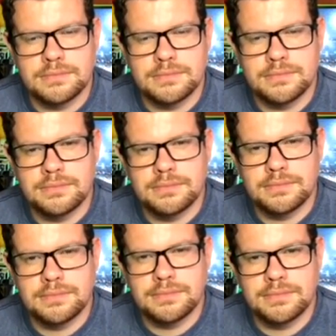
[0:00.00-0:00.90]

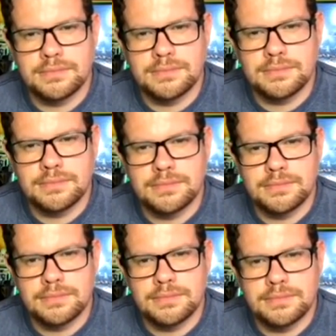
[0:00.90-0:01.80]

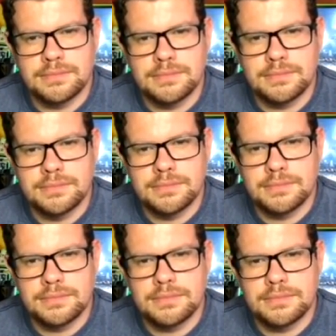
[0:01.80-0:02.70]

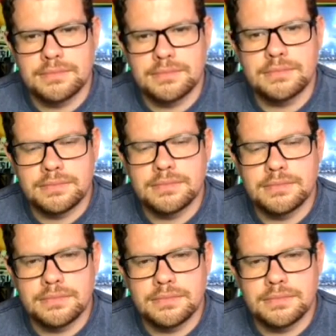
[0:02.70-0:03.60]

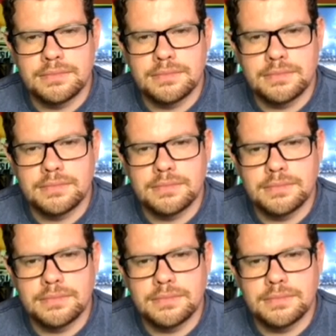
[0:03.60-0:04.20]
(silent)